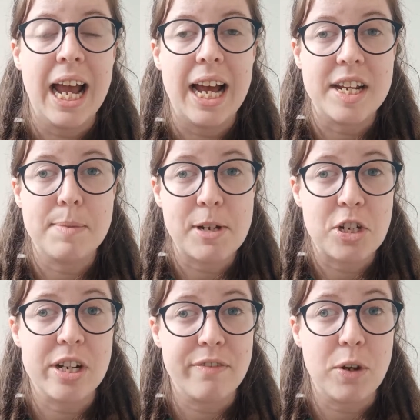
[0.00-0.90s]
and
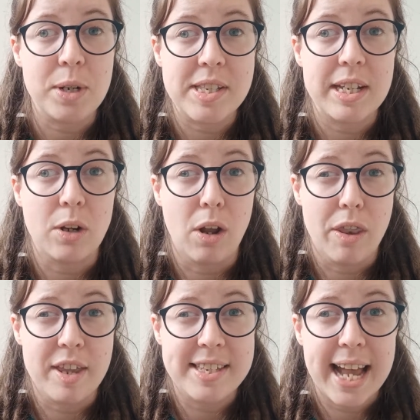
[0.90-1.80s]
especially focusing
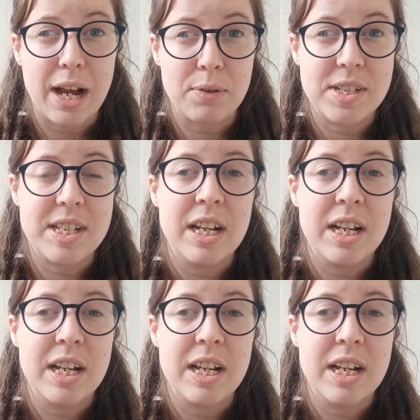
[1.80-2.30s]
on the sounds.